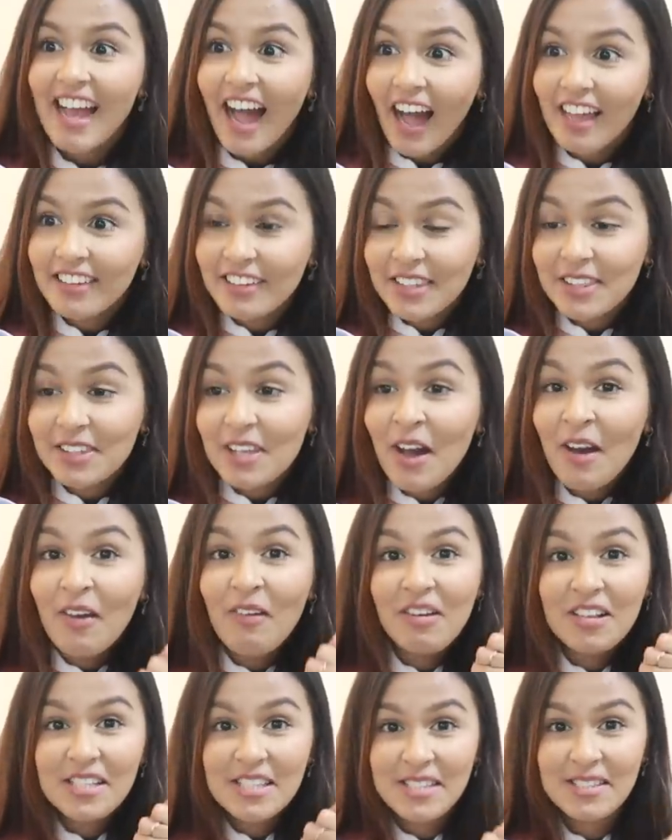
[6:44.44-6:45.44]
Aditya
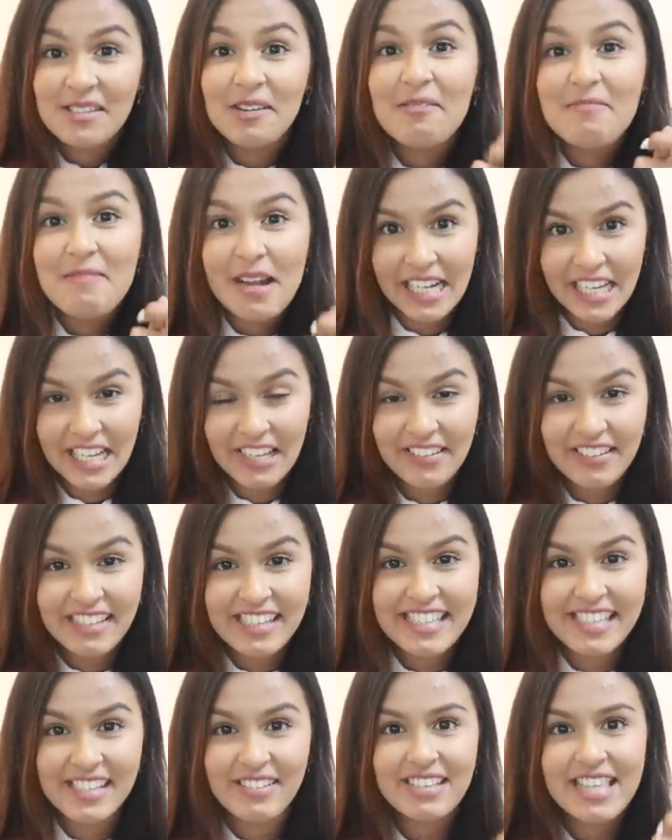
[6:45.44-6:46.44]
was so
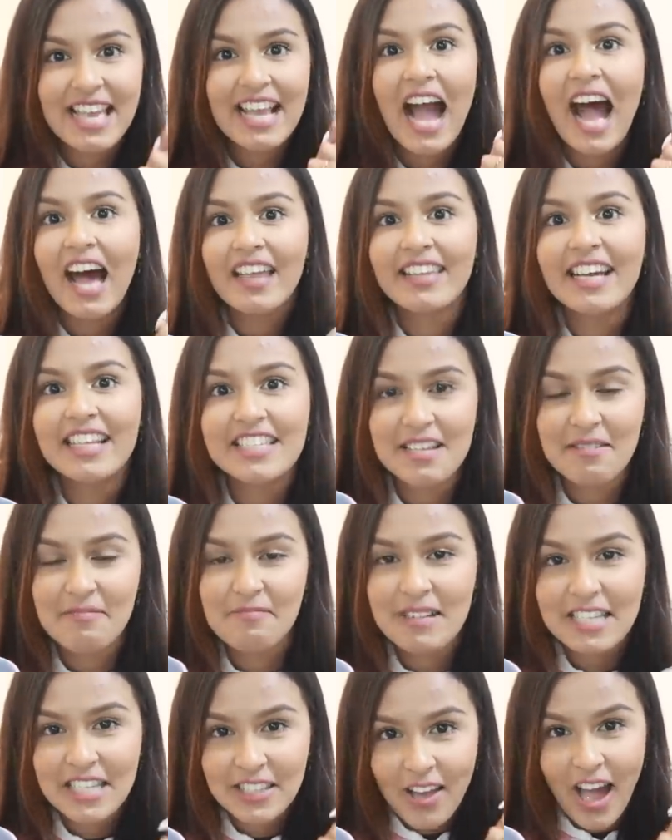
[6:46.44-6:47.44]
meticulous. He was like, aadha
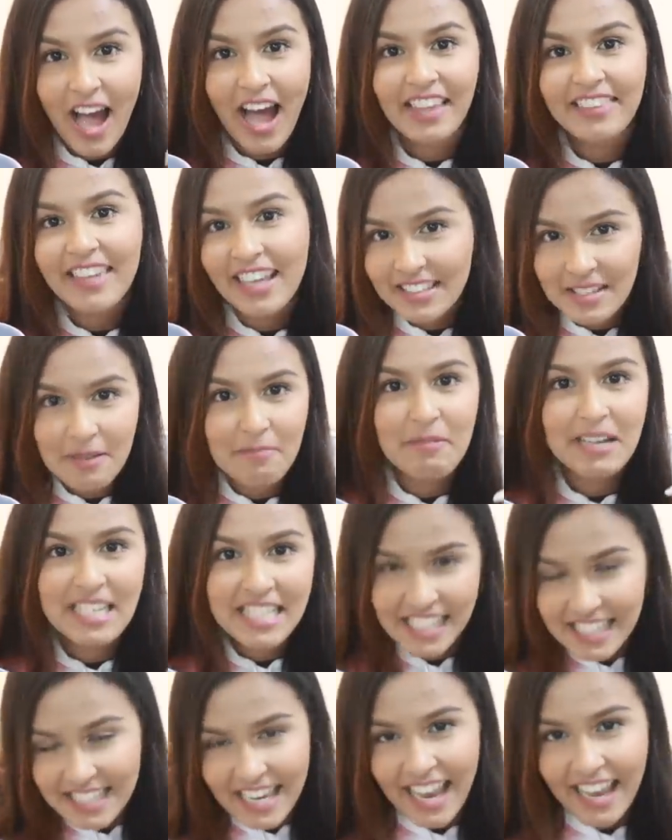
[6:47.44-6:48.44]
chambach hai, aadha chambach
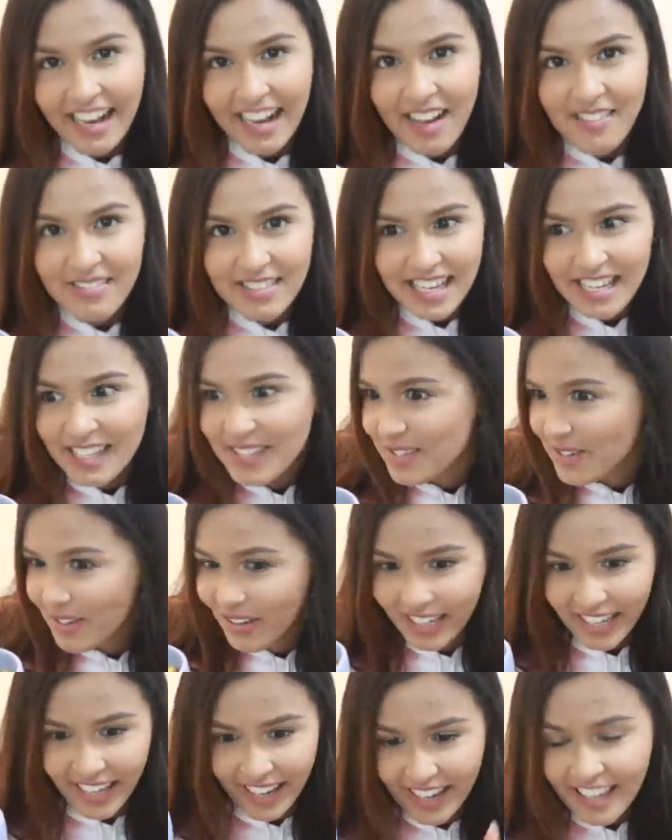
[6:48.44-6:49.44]
hi jayega. I was like, it's
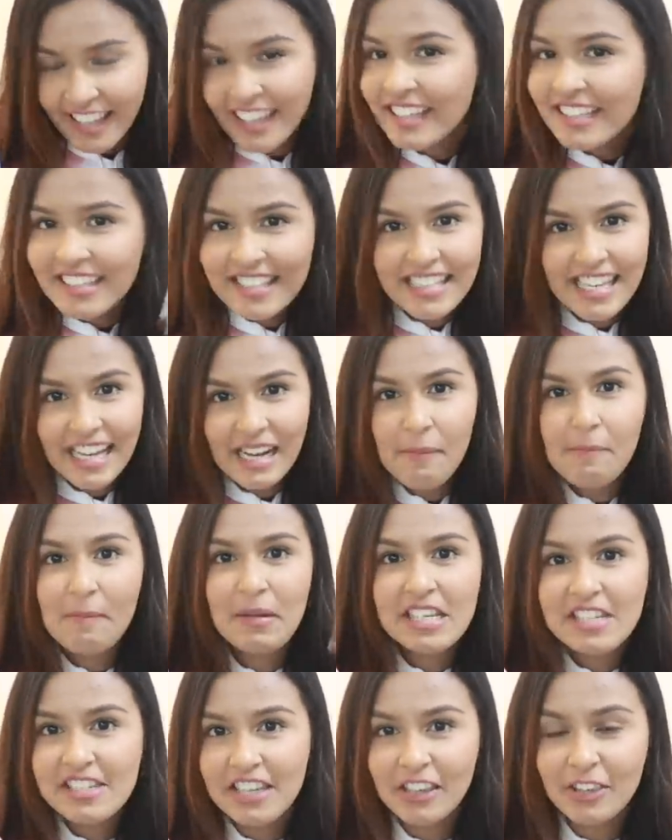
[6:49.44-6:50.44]
okay. Just take a
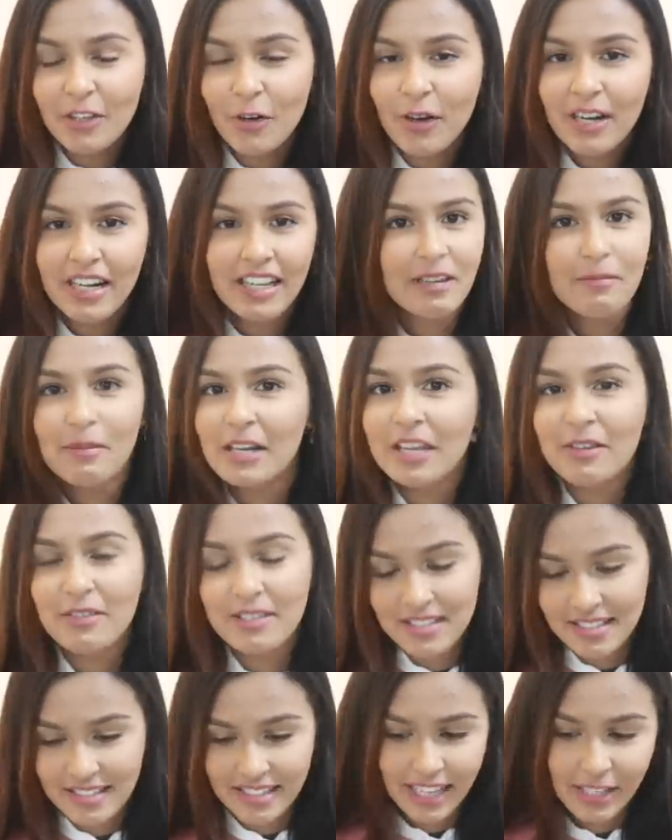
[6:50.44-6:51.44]
pinch and throw it in. But he
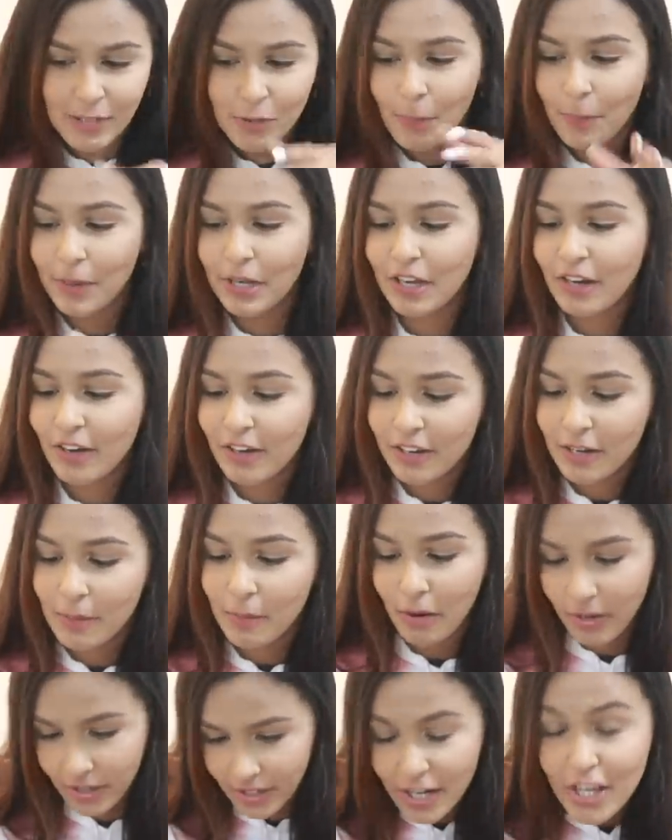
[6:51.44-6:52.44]
was like so particular
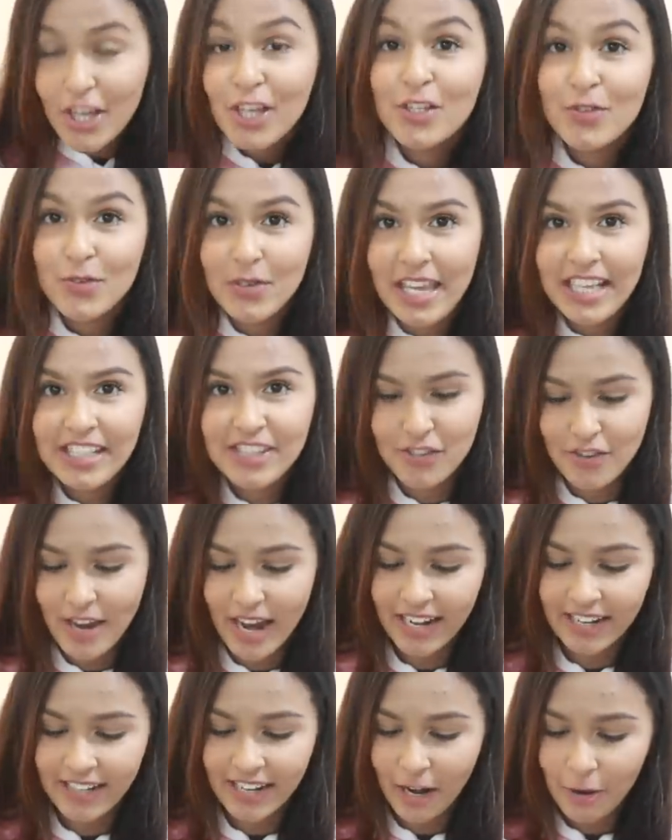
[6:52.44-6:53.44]
about it. So let's
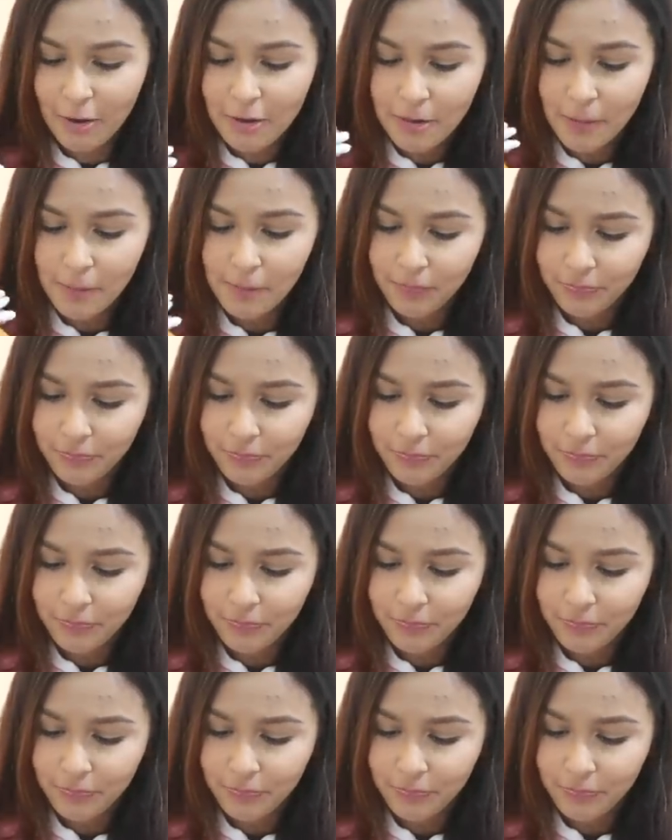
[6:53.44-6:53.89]
try it out.